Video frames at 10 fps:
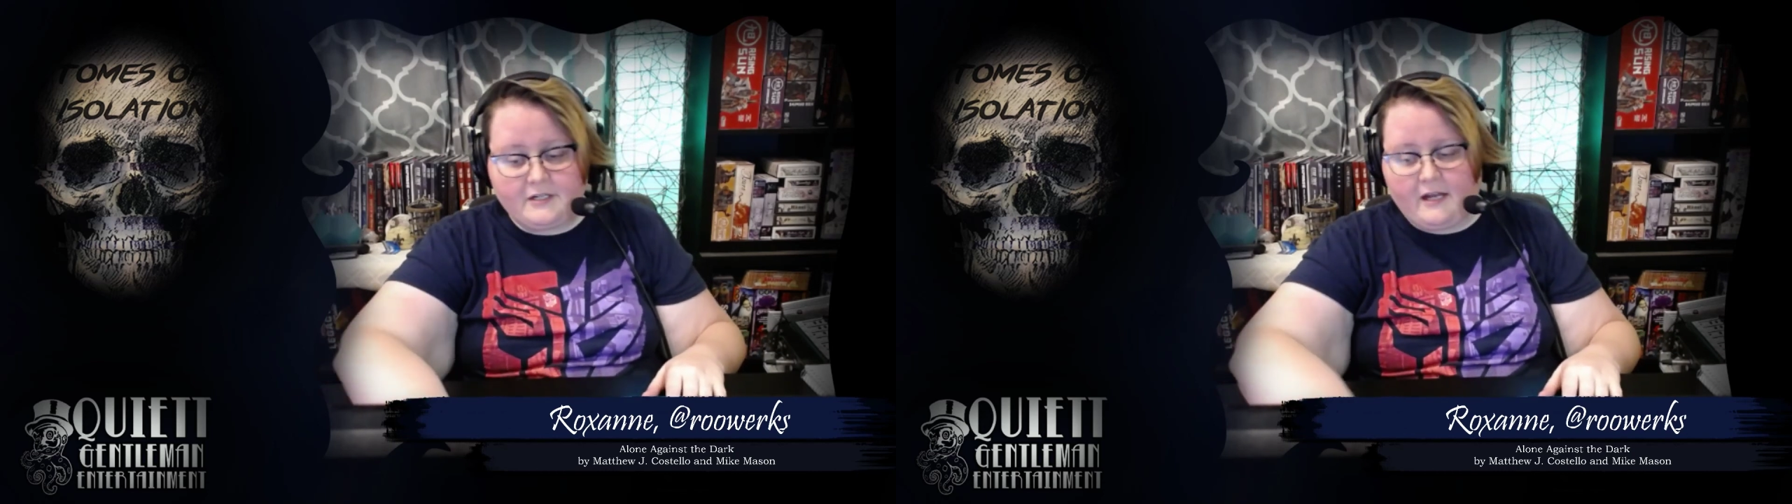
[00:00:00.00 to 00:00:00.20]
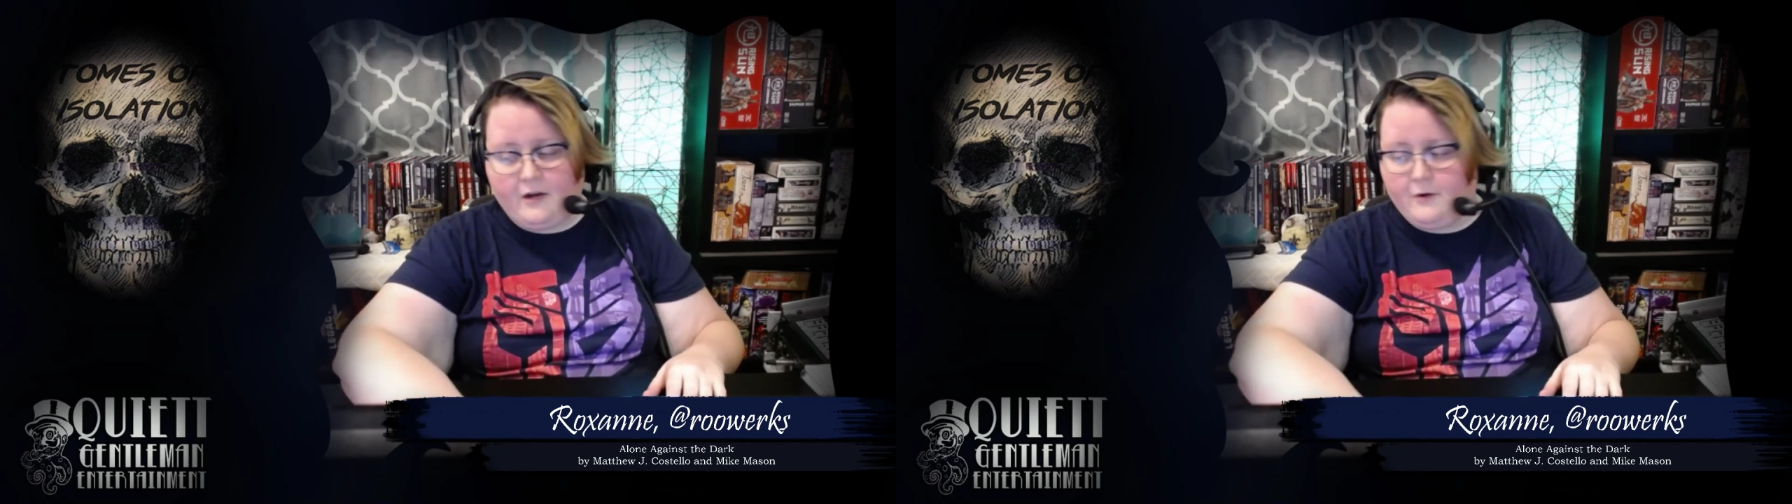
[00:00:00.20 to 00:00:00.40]

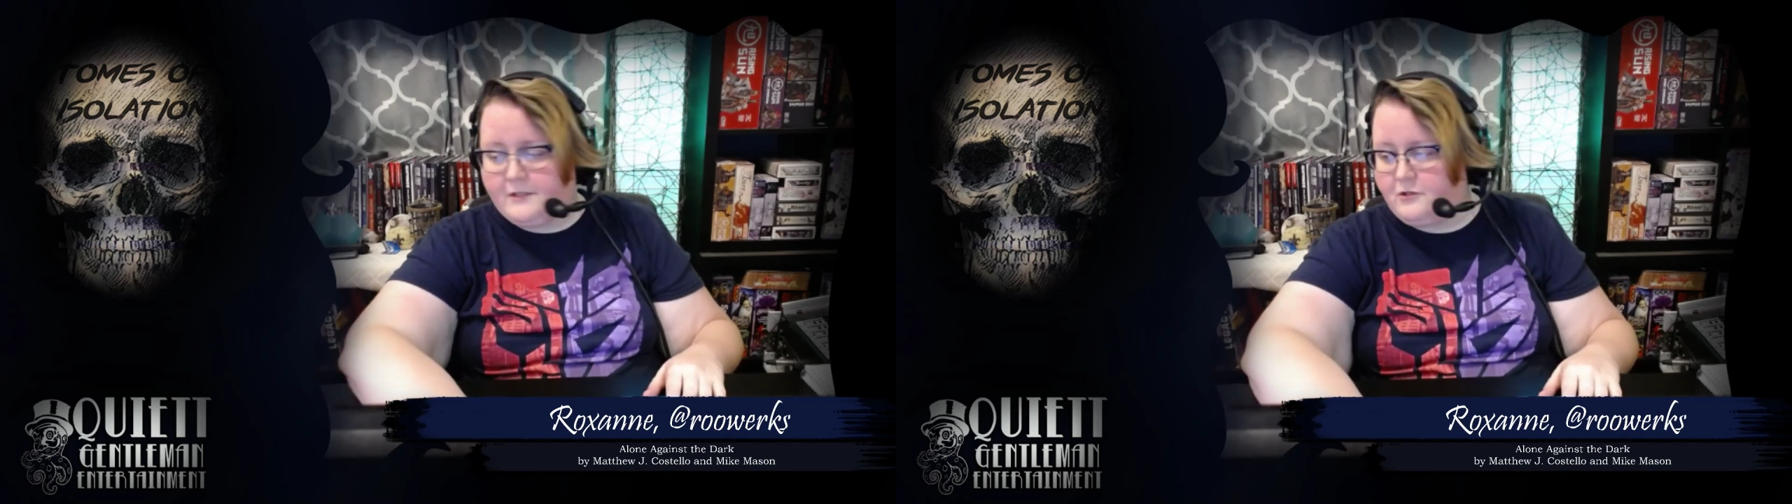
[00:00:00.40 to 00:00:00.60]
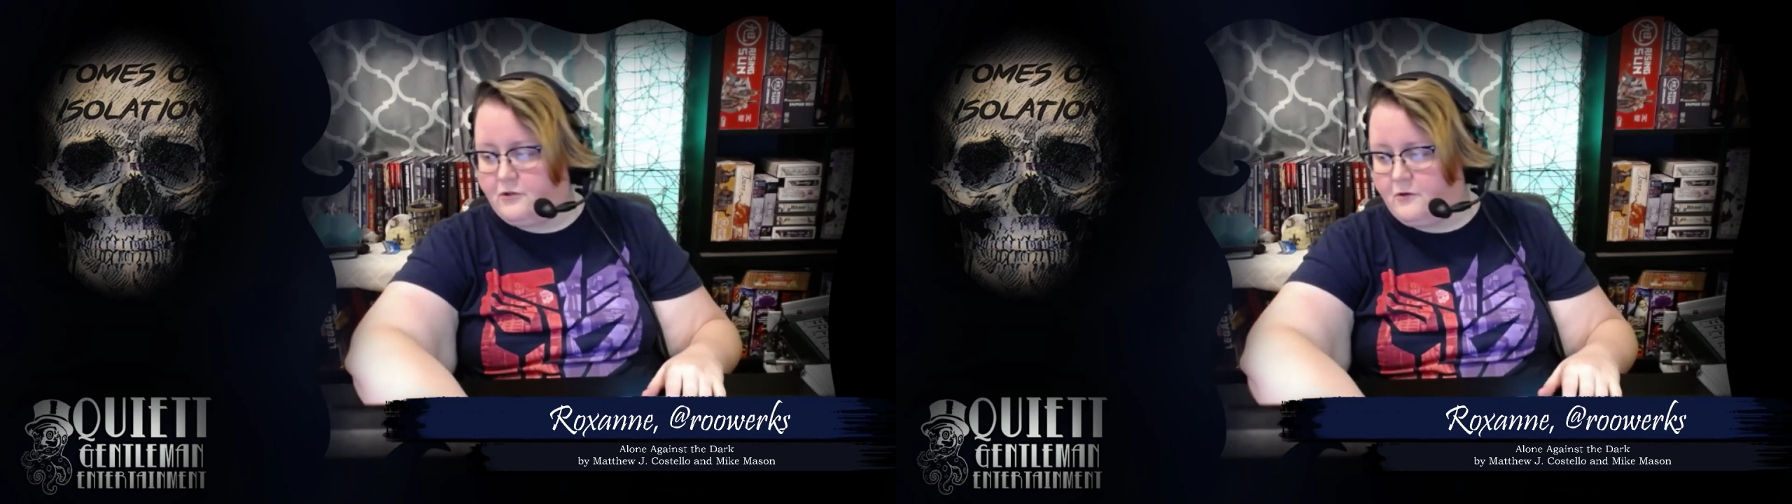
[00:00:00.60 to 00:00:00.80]
I always
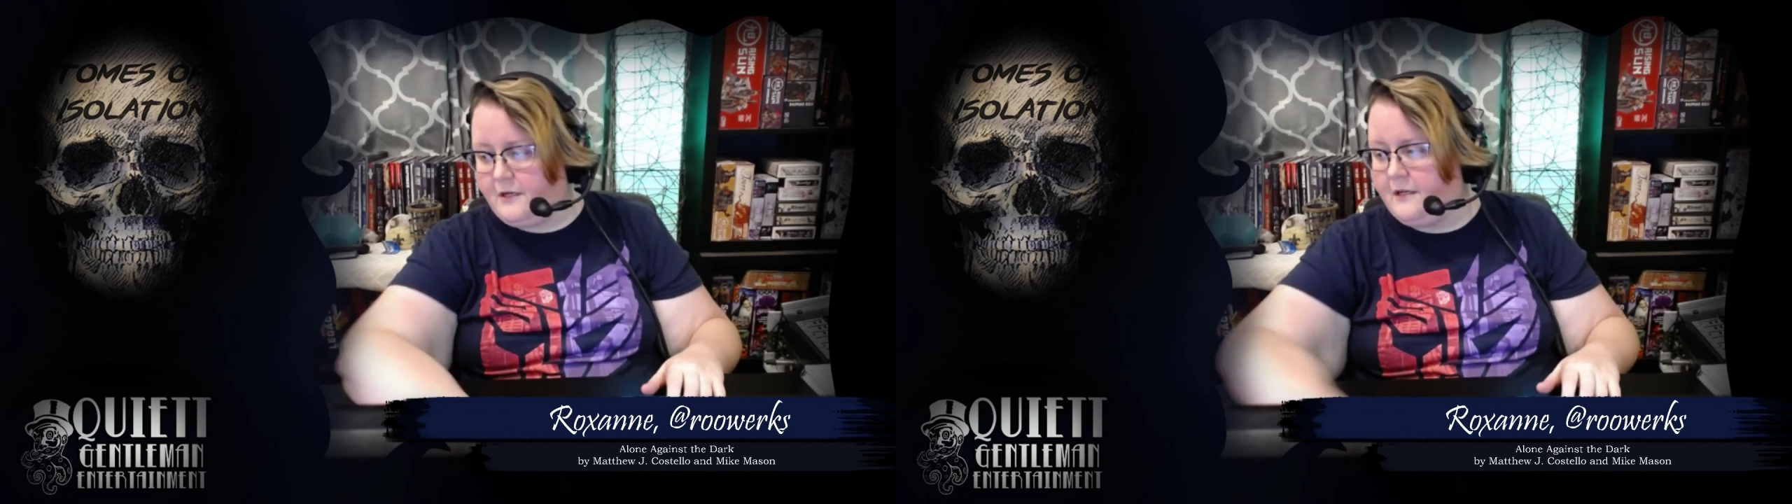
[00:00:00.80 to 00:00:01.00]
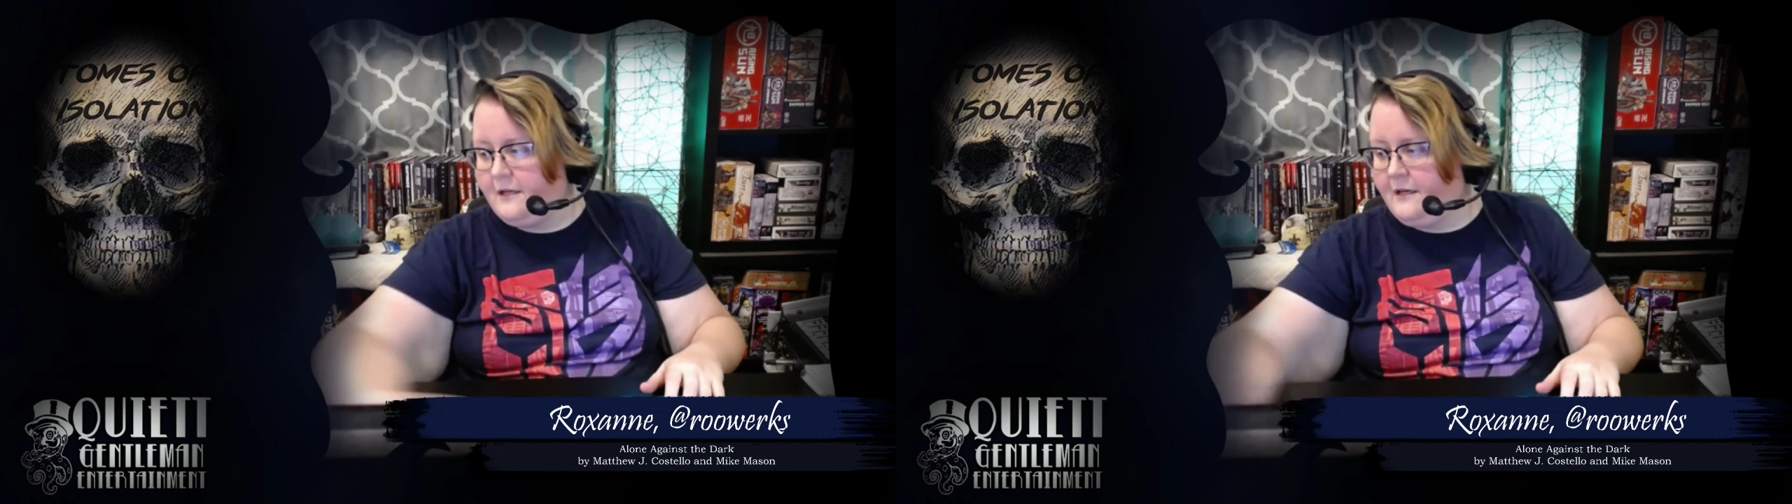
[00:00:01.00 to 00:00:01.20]
enjoy
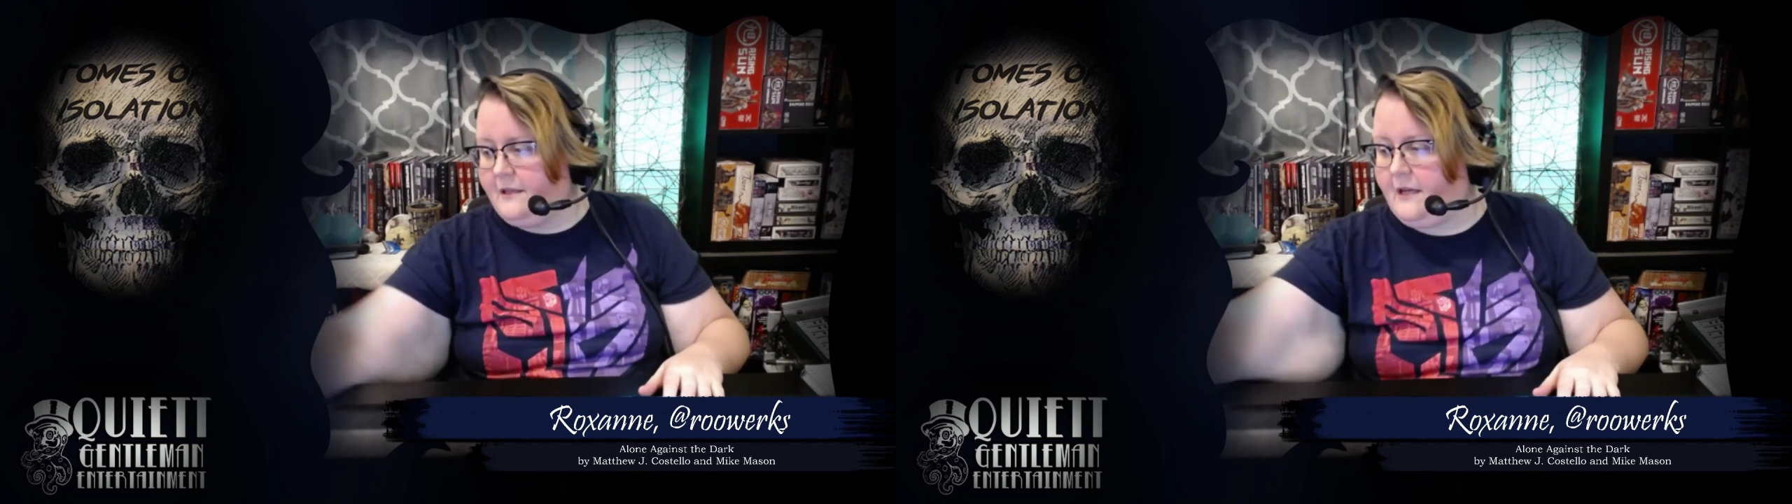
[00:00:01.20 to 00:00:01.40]
the